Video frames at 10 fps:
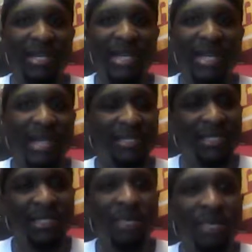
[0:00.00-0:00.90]
He had
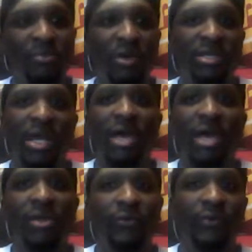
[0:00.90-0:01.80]
16 points,
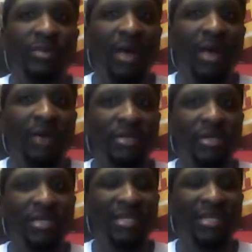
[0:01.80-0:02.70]
3 rebounds, an
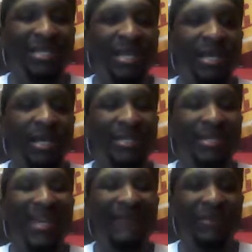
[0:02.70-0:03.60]
assist, and
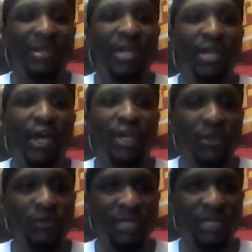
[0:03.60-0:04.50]
definitely a
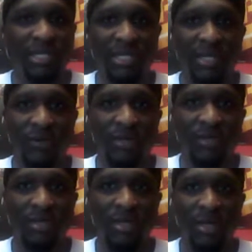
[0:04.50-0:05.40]
huge 6
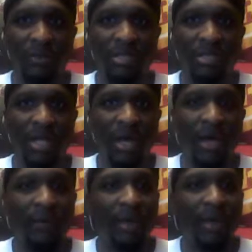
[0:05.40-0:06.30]
steals, which is
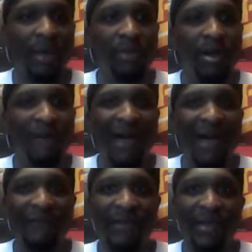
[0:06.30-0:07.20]
a playoff
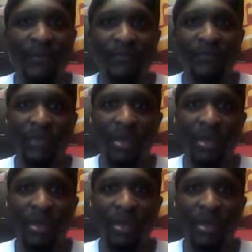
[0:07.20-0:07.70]
high for him.